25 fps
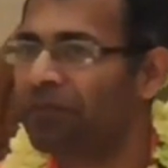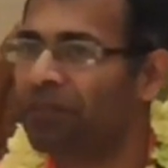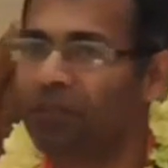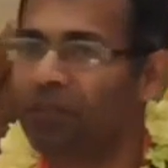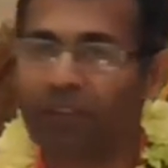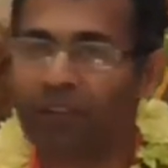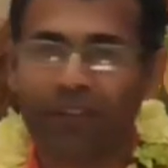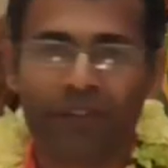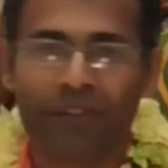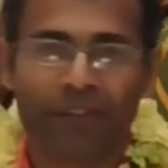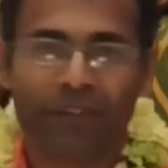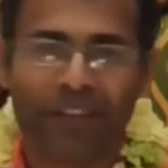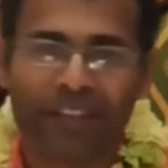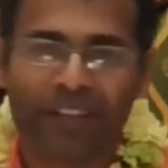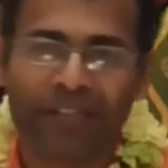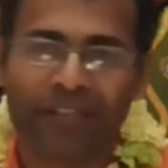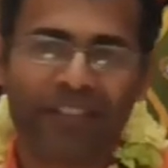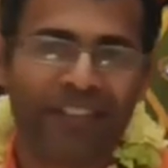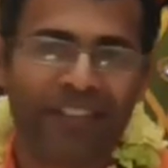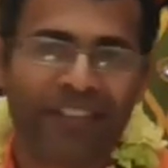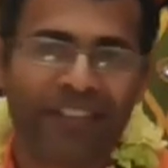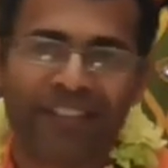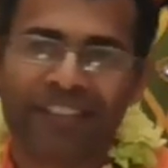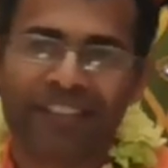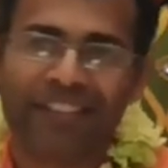We're going to have
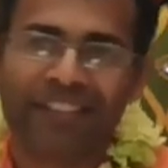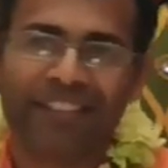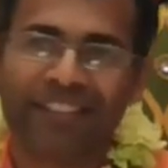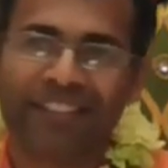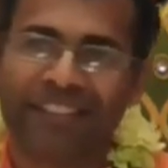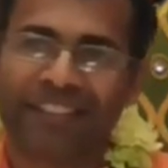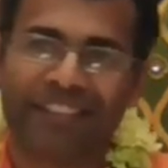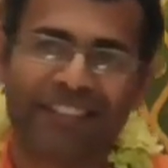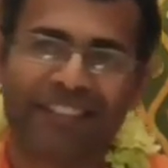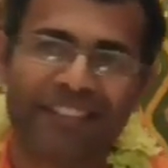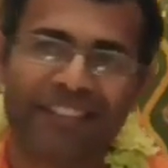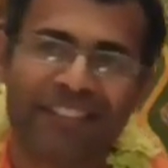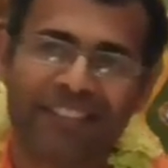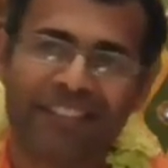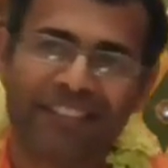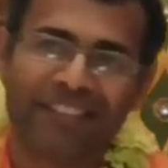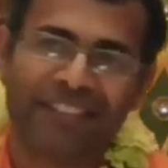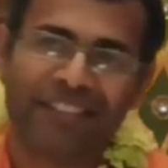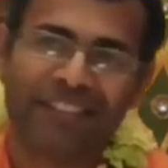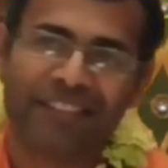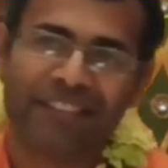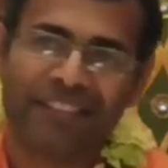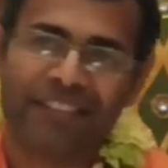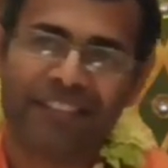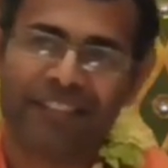
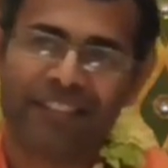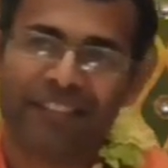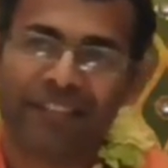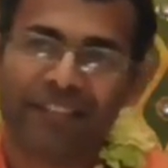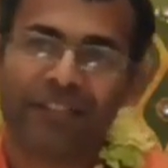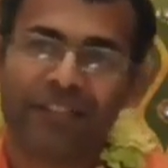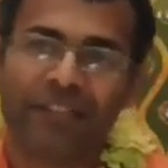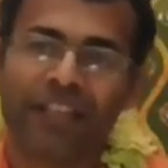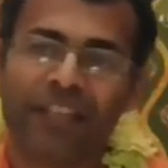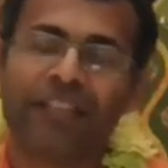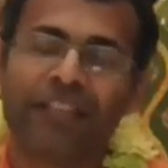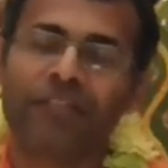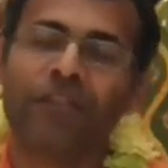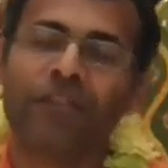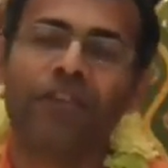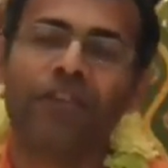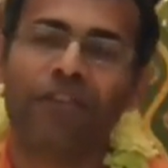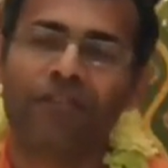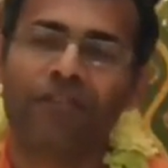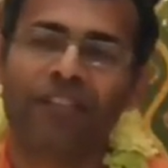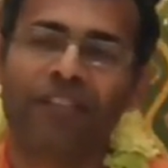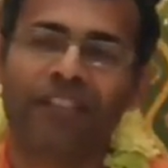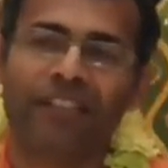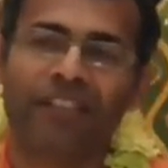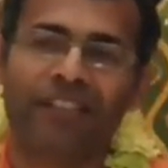it. So that's called
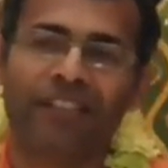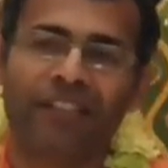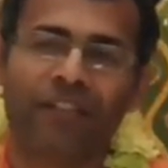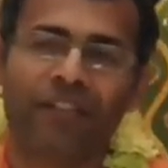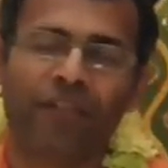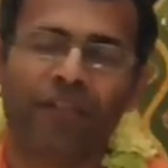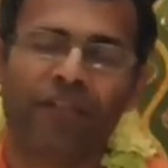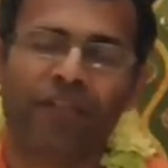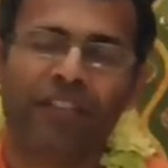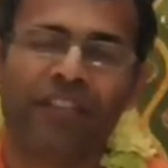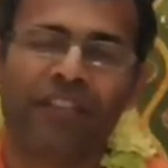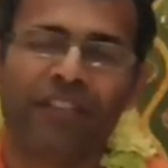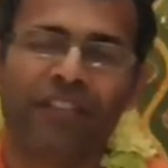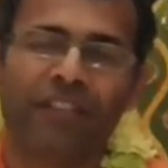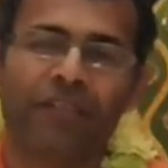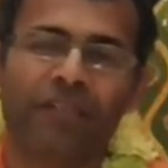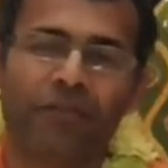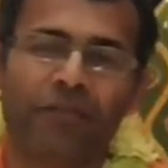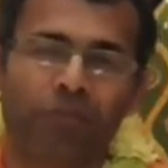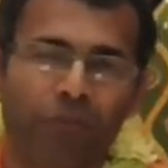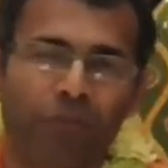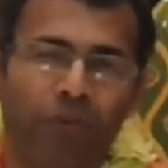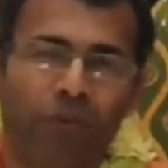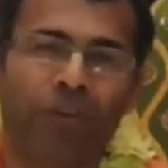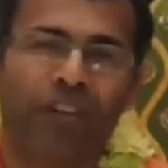offense. Offense
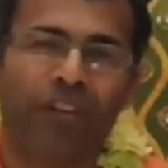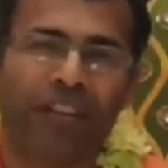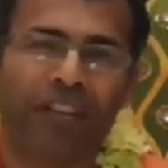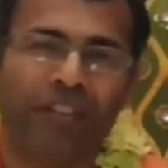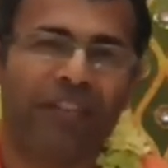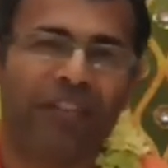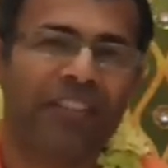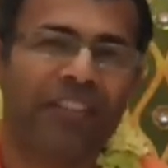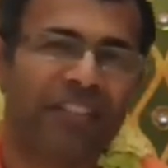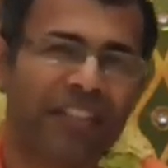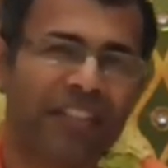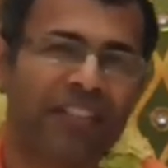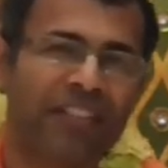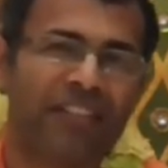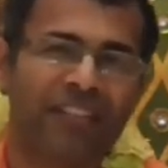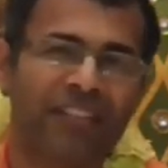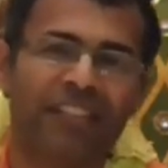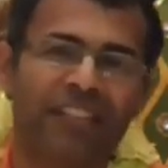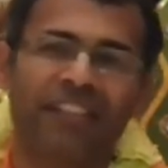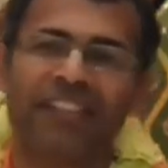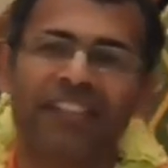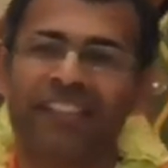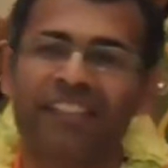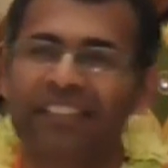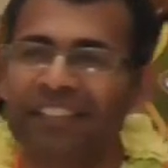is more grievous than
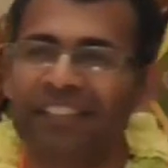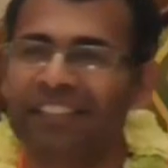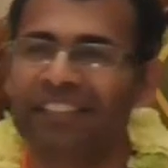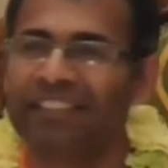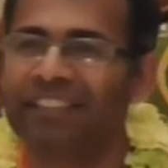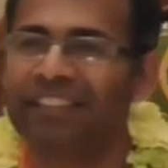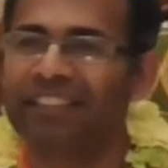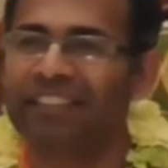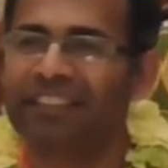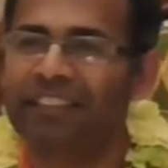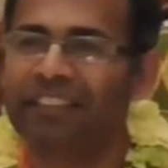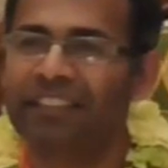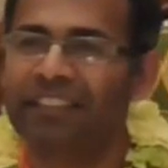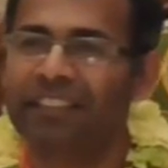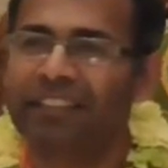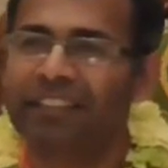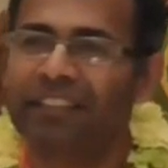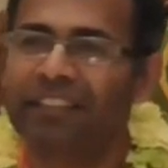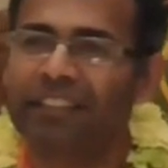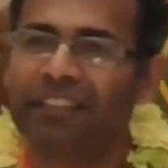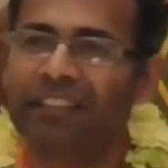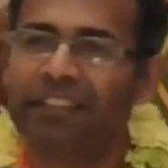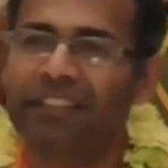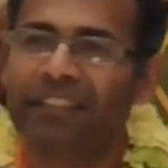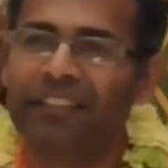sin.
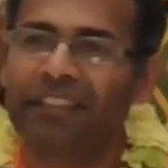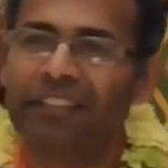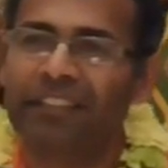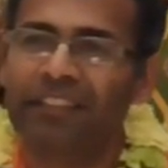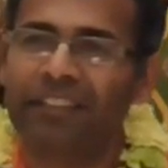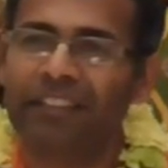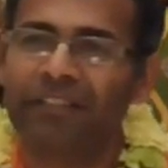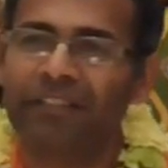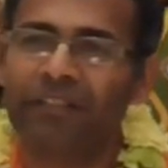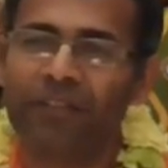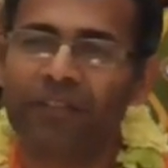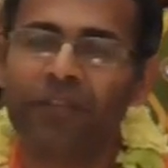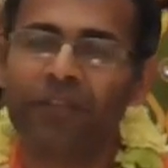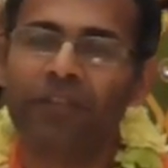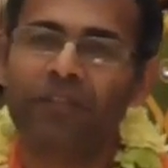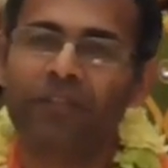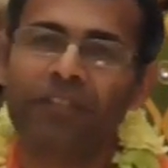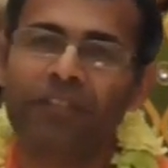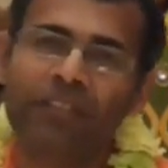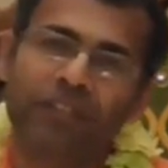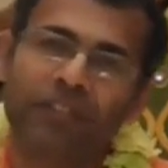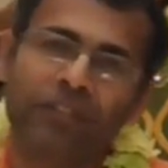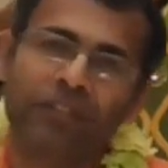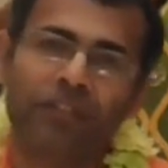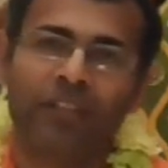If you do
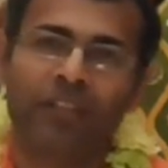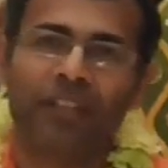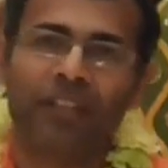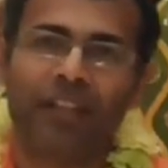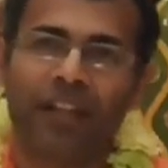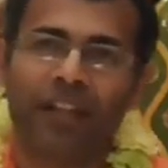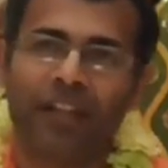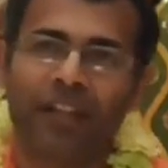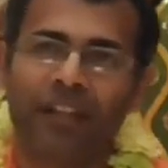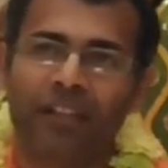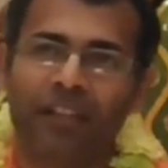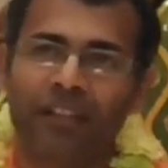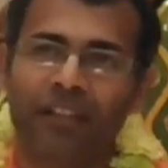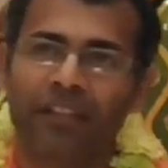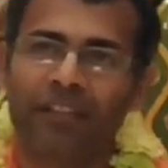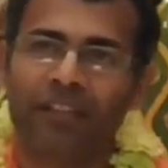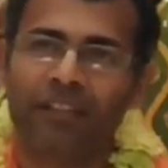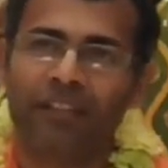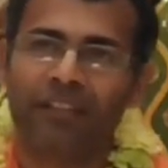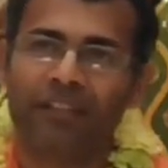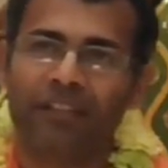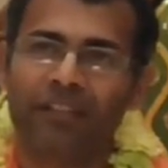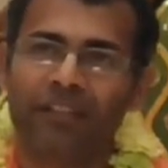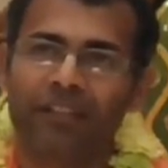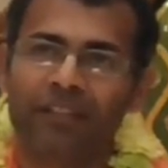offense, you are in hell.
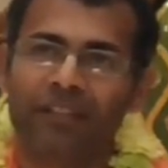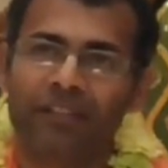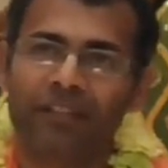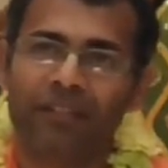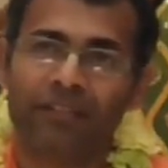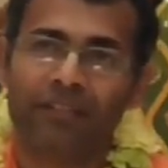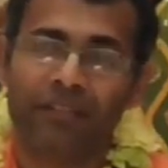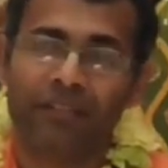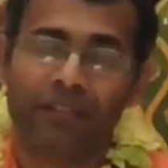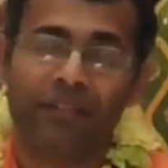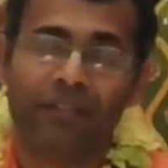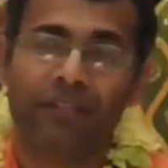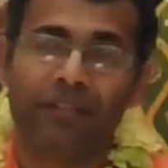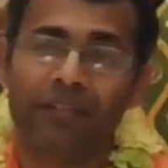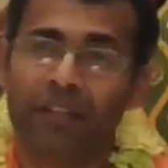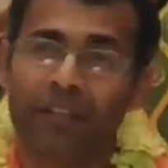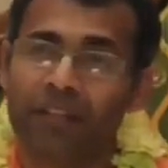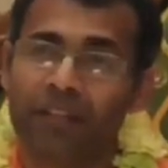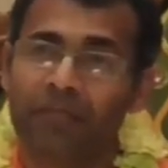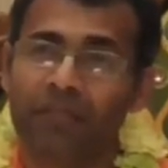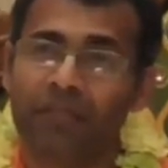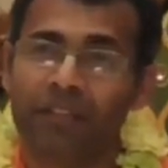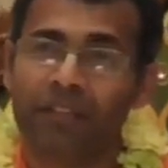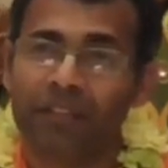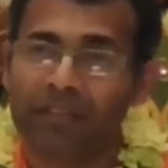You
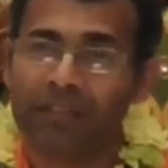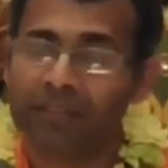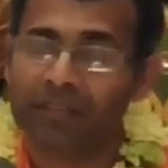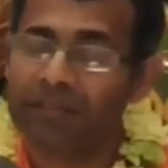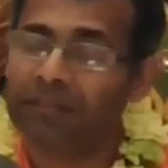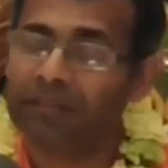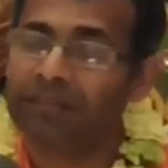can't be.